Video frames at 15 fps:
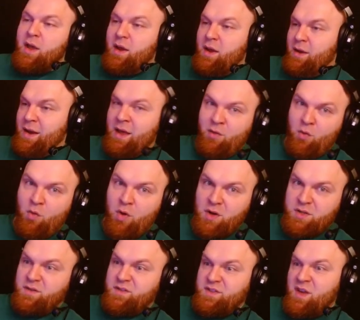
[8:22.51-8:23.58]
In other
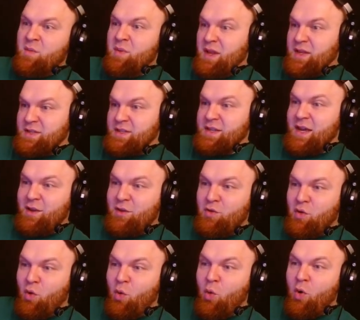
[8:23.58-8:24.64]
words, if somebody is attacking
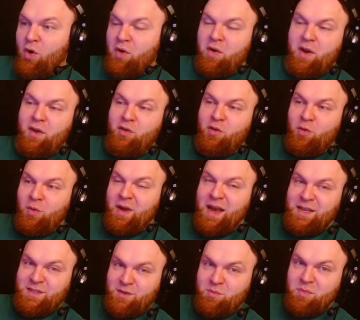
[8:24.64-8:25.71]
your core and you
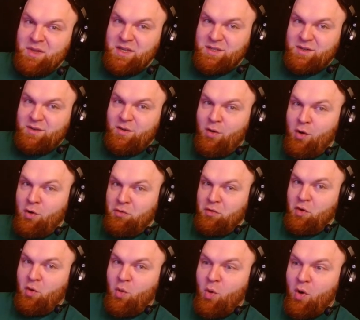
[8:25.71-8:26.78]
cast a blizzard on
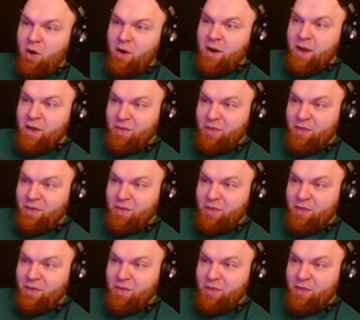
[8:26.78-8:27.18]
your core,